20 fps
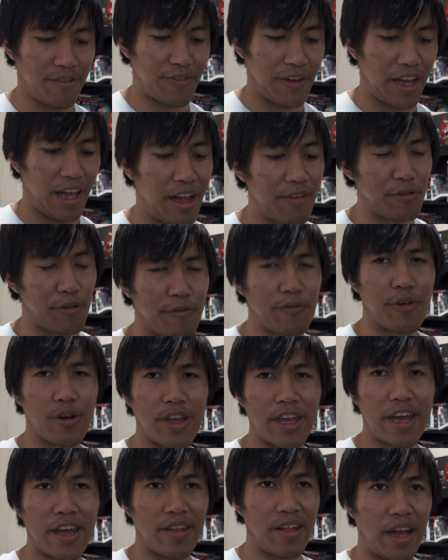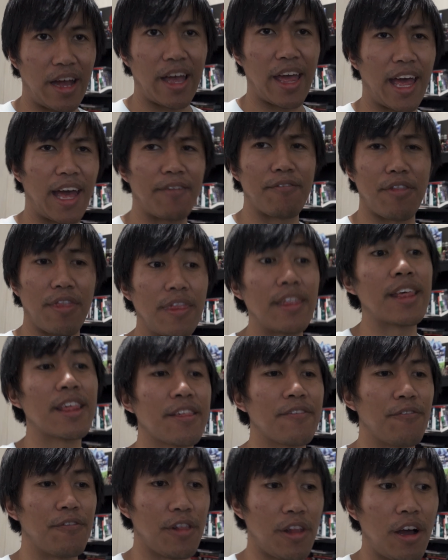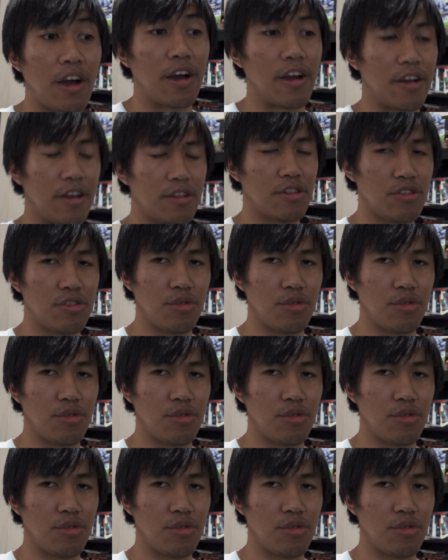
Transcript: If I ever forget, I have this vlog